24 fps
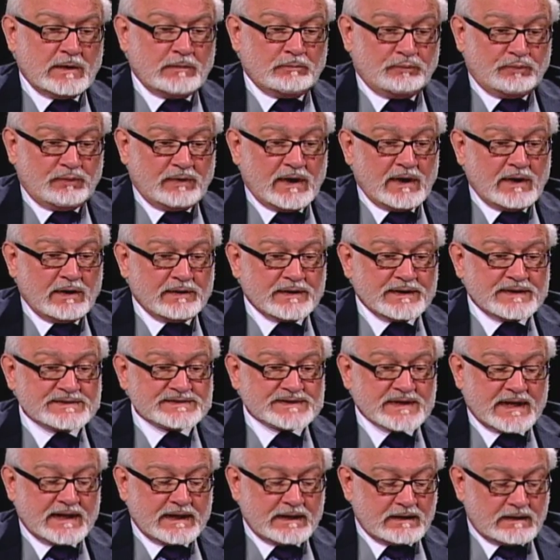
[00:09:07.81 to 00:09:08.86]
Prayer
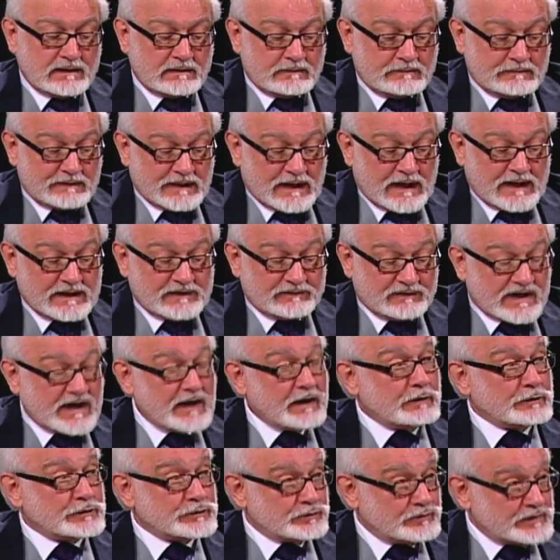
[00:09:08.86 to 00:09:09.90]
is a kind of a
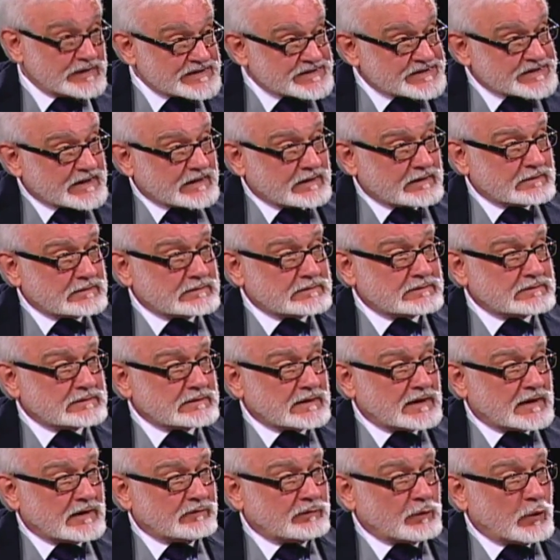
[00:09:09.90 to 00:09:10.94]
characteristic
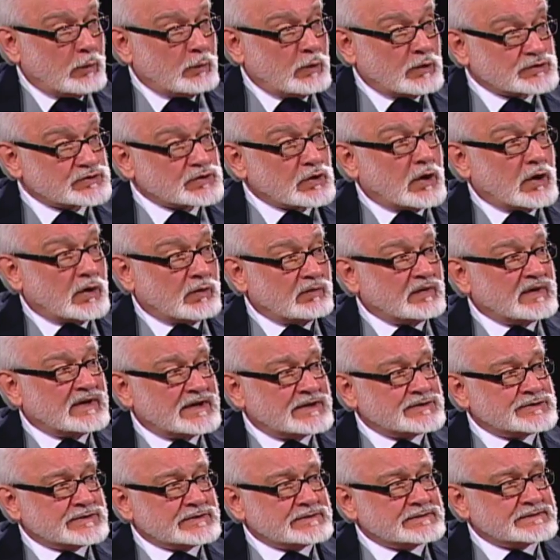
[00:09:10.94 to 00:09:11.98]
of almost all
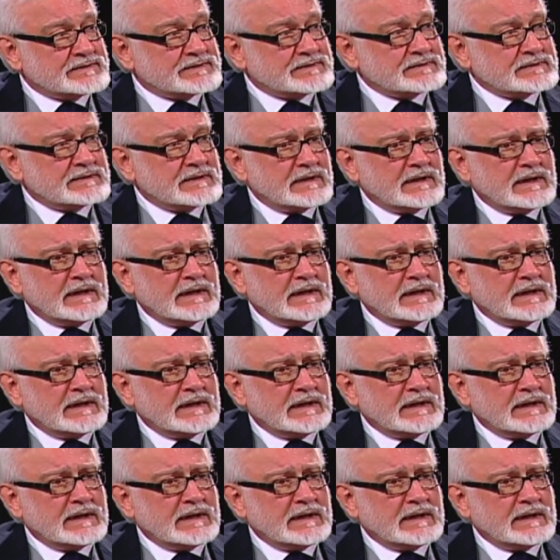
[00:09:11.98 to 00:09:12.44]
religions.